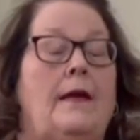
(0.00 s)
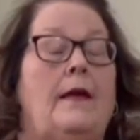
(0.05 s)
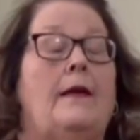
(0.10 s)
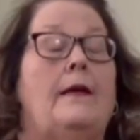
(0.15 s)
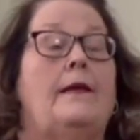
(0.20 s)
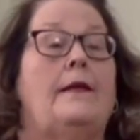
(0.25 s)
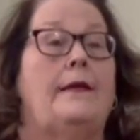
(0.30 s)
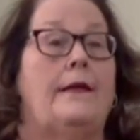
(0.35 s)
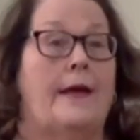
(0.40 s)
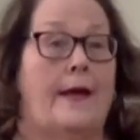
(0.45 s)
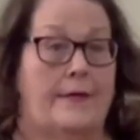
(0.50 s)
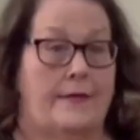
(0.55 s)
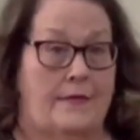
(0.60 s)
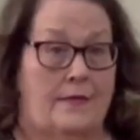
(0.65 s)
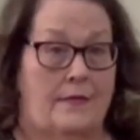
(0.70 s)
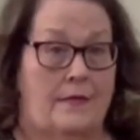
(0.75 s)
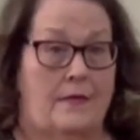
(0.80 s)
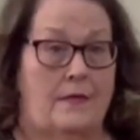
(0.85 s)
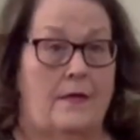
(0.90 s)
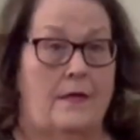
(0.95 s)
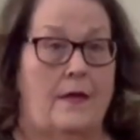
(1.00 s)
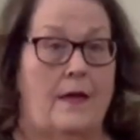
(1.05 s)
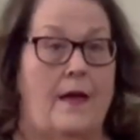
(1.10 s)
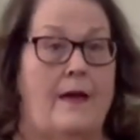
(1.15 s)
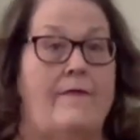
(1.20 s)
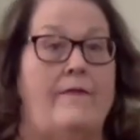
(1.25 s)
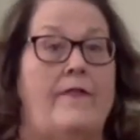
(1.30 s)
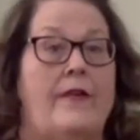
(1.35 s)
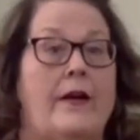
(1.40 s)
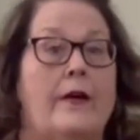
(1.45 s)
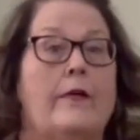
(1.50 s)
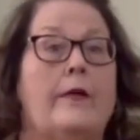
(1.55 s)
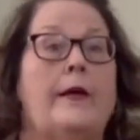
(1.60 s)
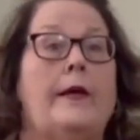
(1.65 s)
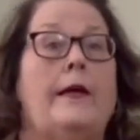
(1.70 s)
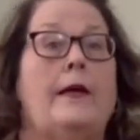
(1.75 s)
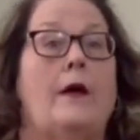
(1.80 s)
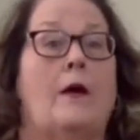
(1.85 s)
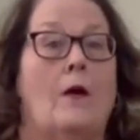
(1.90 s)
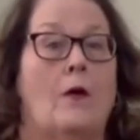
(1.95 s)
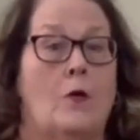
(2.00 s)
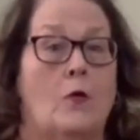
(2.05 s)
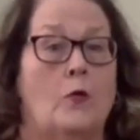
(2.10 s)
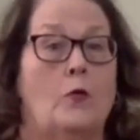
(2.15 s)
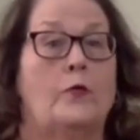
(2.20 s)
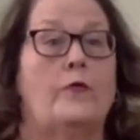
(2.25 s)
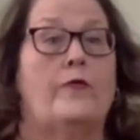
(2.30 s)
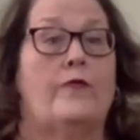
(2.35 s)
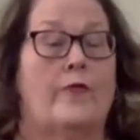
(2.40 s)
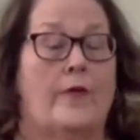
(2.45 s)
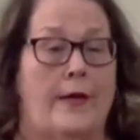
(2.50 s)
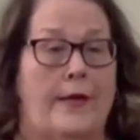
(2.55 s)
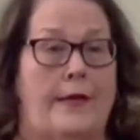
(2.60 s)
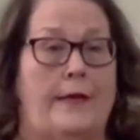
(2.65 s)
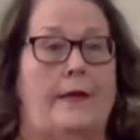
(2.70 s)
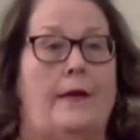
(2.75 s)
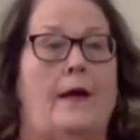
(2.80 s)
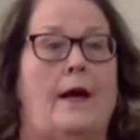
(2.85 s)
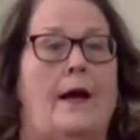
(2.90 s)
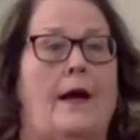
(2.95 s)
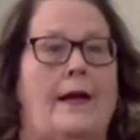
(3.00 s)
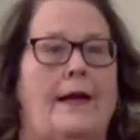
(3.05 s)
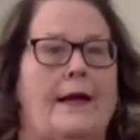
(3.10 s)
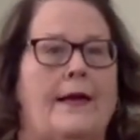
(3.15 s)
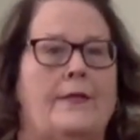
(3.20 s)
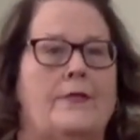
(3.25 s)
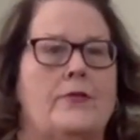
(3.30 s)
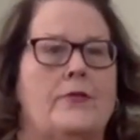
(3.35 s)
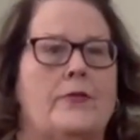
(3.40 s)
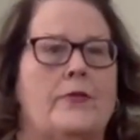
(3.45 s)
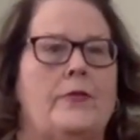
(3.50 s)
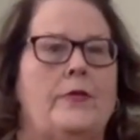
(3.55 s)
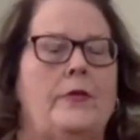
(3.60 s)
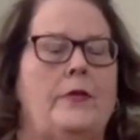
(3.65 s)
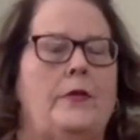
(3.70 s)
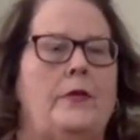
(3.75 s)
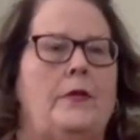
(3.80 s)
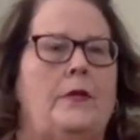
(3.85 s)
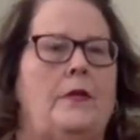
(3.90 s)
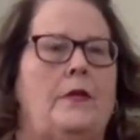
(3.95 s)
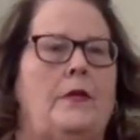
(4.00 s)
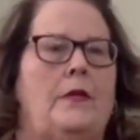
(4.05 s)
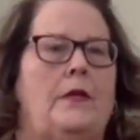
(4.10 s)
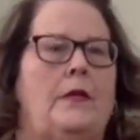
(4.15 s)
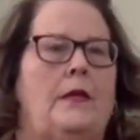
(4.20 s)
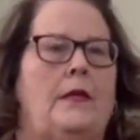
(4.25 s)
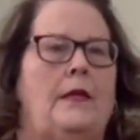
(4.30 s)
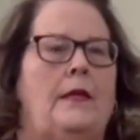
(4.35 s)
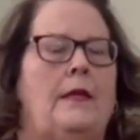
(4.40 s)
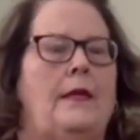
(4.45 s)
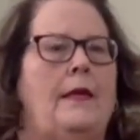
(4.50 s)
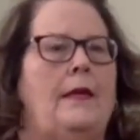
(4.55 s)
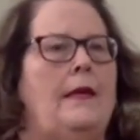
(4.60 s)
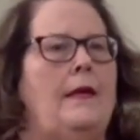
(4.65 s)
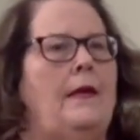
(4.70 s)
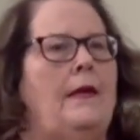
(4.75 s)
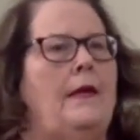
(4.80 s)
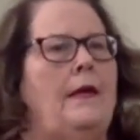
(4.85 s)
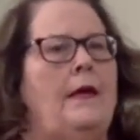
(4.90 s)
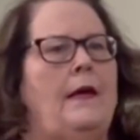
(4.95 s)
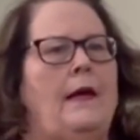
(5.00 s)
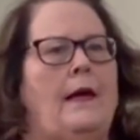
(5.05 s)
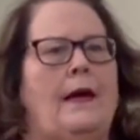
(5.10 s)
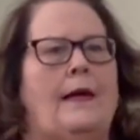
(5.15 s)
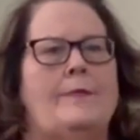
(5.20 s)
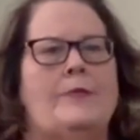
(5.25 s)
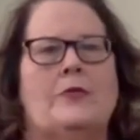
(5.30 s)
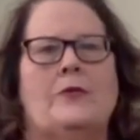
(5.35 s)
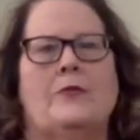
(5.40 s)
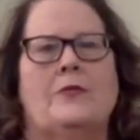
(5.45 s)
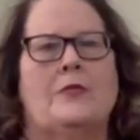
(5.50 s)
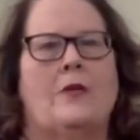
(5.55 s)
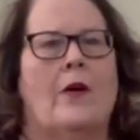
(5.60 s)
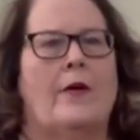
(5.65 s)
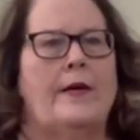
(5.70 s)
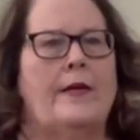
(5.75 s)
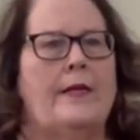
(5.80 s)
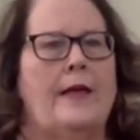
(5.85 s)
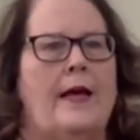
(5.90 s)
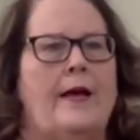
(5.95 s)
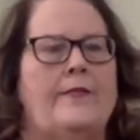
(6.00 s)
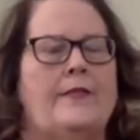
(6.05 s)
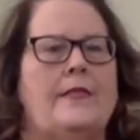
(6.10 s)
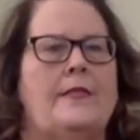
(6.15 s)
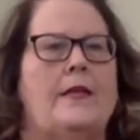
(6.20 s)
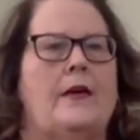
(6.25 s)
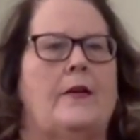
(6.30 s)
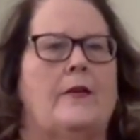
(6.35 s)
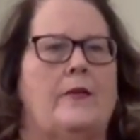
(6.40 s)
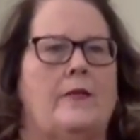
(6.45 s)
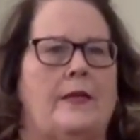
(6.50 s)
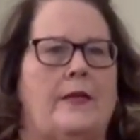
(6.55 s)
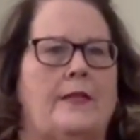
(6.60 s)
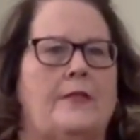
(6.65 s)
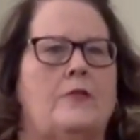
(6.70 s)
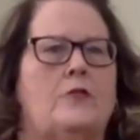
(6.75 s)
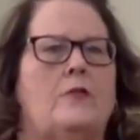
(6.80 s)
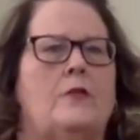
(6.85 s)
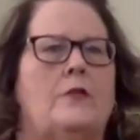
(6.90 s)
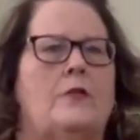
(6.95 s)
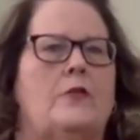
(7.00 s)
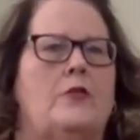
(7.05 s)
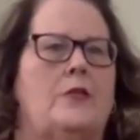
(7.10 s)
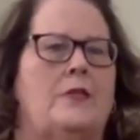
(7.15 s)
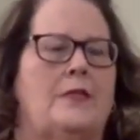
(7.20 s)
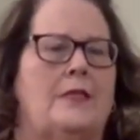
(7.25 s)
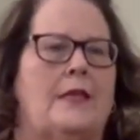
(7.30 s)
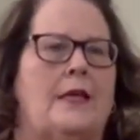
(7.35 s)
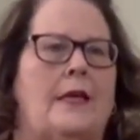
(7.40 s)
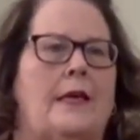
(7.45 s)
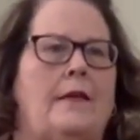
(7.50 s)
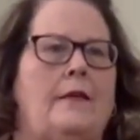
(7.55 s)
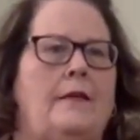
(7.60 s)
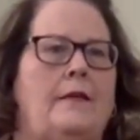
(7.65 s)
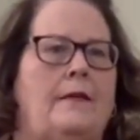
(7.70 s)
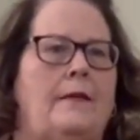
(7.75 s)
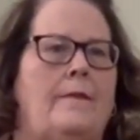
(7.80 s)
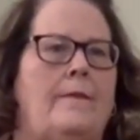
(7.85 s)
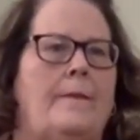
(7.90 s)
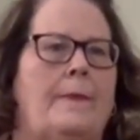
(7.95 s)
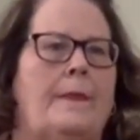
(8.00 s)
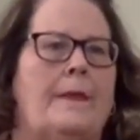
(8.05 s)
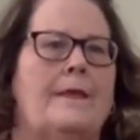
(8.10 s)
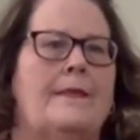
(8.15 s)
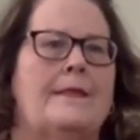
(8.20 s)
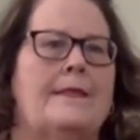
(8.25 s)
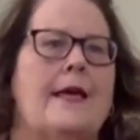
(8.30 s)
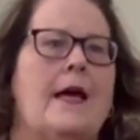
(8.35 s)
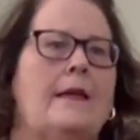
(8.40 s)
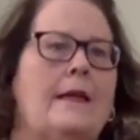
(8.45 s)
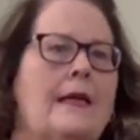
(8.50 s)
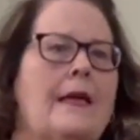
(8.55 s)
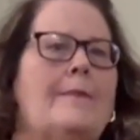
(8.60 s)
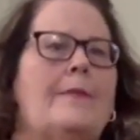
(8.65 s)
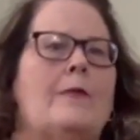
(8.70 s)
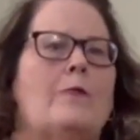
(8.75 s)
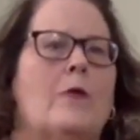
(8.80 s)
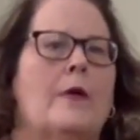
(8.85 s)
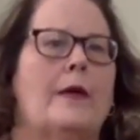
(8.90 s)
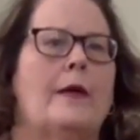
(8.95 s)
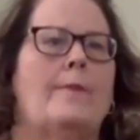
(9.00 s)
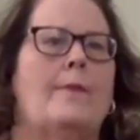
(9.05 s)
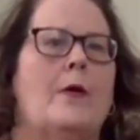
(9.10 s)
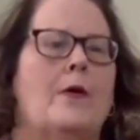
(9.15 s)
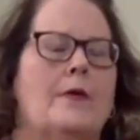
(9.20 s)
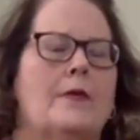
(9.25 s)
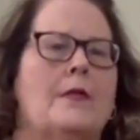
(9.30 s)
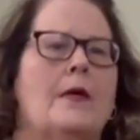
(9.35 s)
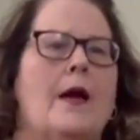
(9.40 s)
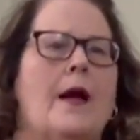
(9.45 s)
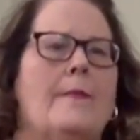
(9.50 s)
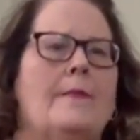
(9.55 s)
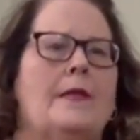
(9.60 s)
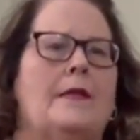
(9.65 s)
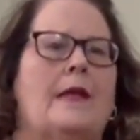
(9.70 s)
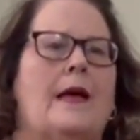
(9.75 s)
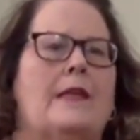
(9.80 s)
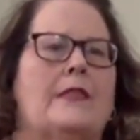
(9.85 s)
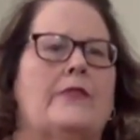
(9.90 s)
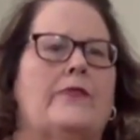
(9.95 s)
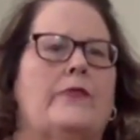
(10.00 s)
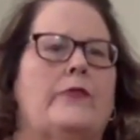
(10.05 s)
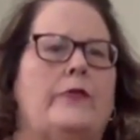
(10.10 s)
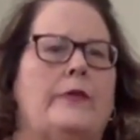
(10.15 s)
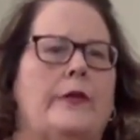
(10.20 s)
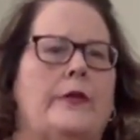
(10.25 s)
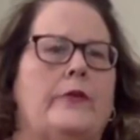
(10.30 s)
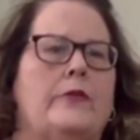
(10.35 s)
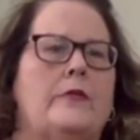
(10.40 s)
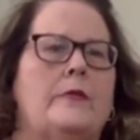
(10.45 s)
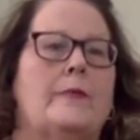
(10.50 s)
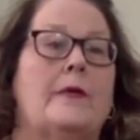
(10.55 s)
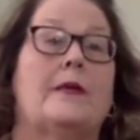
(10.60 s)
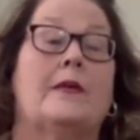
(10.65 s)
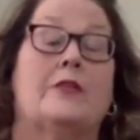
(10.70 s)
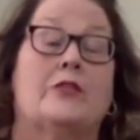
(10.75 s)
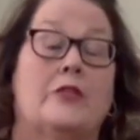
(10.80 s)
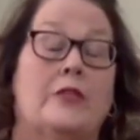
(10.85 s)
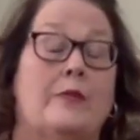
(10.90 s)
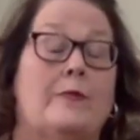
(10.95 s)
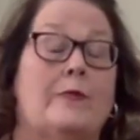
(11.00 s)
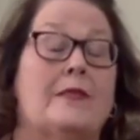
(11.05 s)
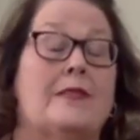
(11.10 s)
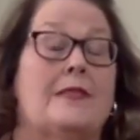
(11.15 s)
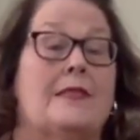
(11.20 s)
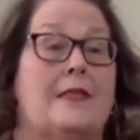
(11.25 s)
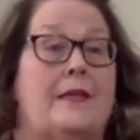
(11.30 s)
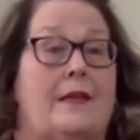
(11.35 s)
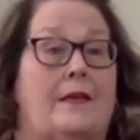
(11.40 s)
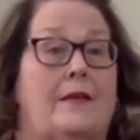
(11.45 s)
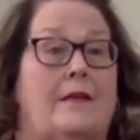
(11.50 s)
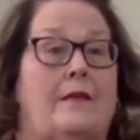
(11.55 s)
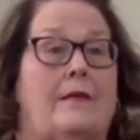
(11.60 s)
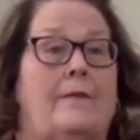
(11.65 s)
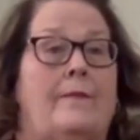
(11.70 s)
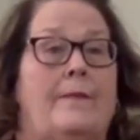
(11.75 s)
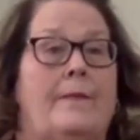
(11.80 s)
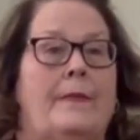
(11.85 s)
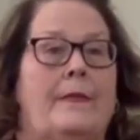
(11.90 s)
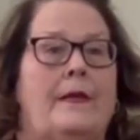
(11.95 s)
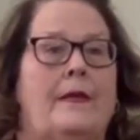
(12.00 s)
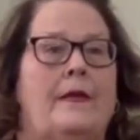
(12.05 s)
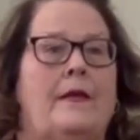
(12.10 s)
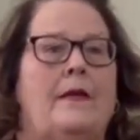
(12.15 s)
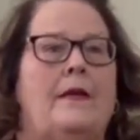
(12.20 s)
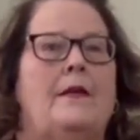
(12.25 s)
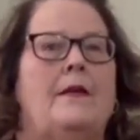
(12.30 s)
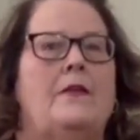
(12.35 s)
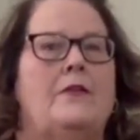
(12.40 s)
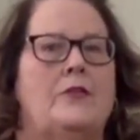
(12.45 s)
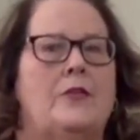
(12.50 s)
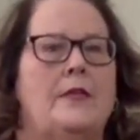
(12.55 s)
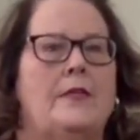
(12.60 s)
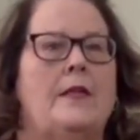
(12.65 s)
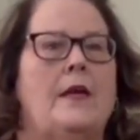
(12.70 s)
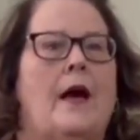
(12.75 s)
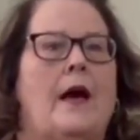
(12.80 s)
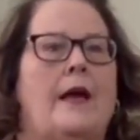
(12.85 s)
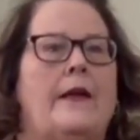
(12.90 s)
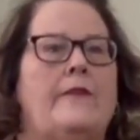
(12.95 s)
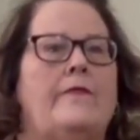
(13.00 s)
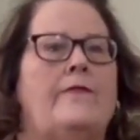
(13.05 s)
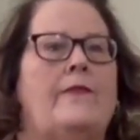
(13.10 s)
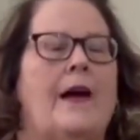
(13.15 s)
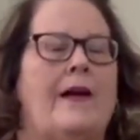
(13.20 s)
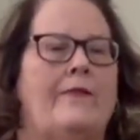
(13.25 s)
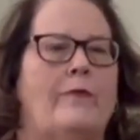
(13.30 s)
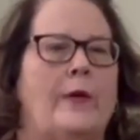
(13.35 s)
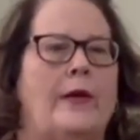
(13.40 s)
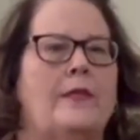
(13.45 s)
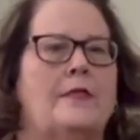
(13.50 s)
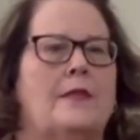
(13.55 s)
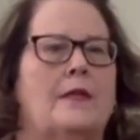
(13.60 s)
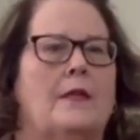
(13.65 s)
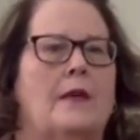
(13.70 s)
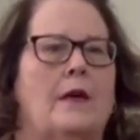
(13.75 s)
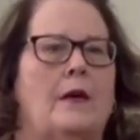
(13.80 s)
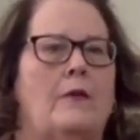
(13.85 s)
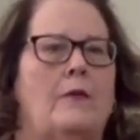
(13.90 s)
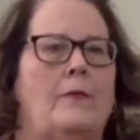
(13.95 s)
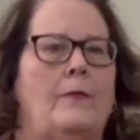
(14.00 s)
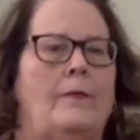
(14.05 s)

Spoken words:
Yes, a very old friend, I answered. I'm so sorry to have to tell you this, she said. Sally had been working part-time the last few years because she was sick. She died 5 weeks ago.